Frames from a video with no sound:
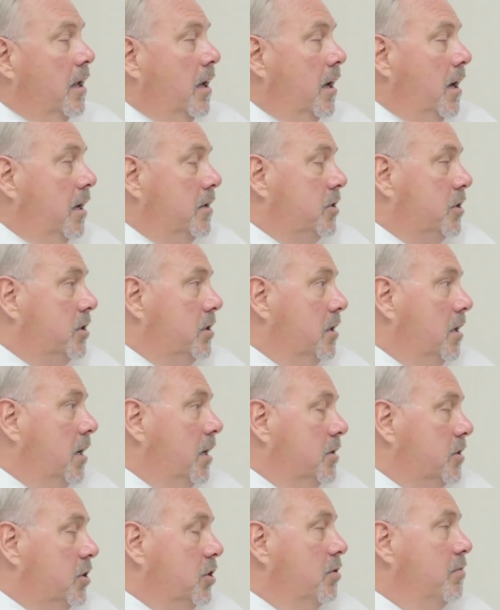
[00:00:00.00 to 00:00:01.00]
I
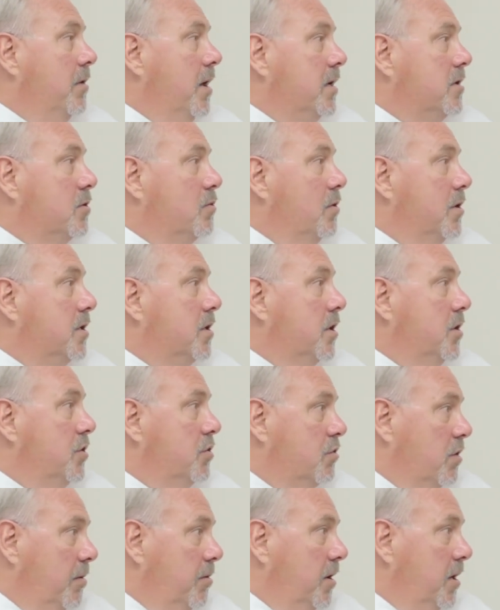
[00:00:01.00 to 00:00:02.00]
assume that's what's
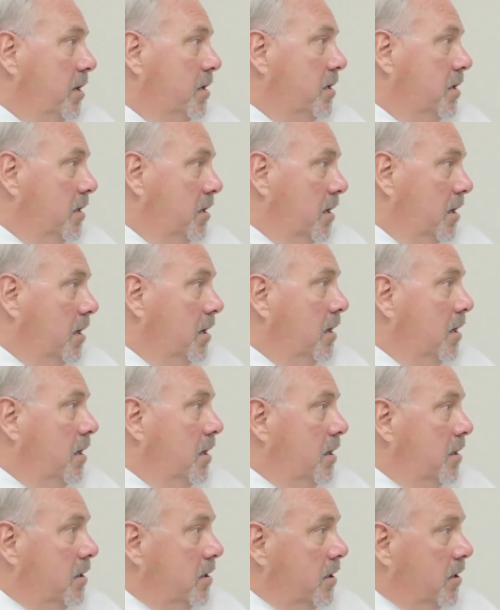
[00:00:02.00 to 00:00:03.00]
contributed to the
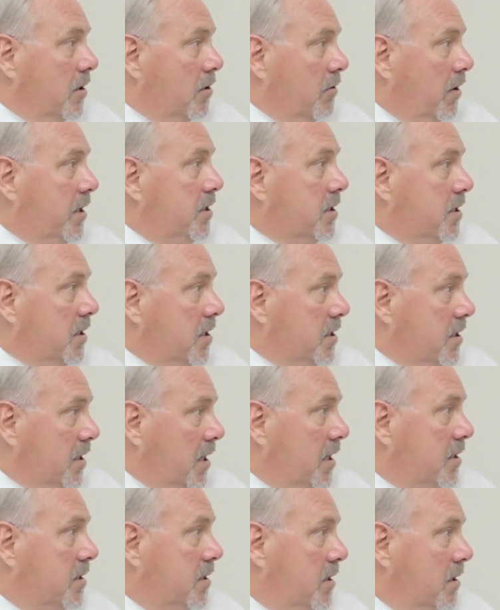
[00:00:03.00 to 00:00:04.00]
great
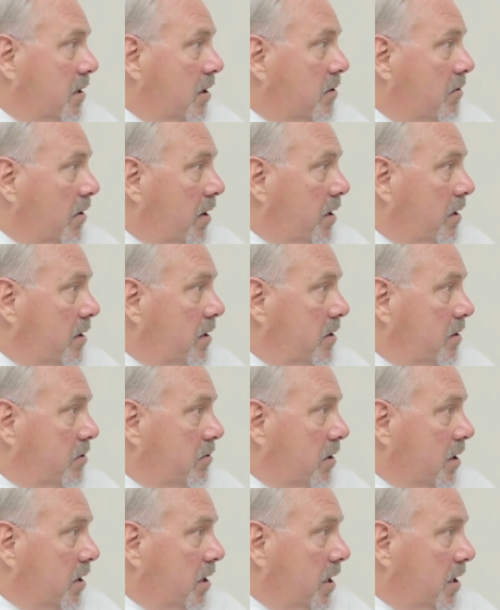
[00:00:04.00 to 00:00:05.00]
success that accredited
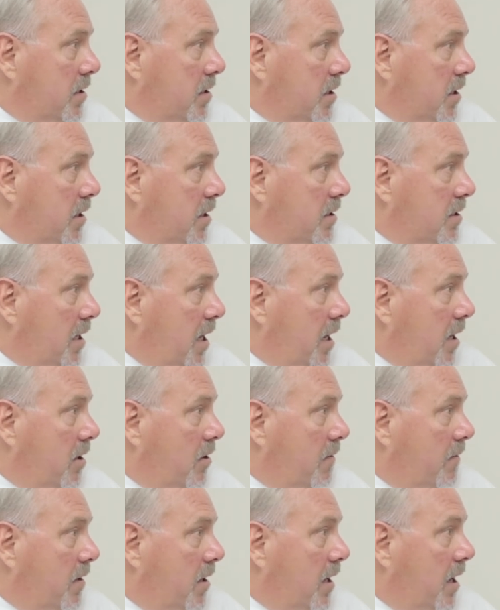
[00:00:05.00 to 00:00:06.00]
drug testing has had
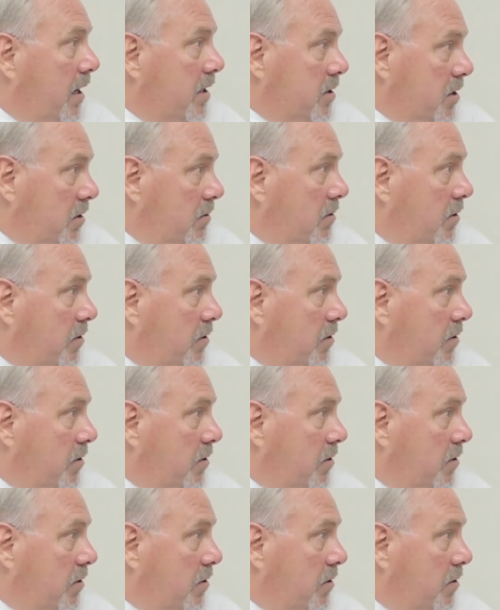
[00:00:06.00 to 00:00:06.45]
over the last 2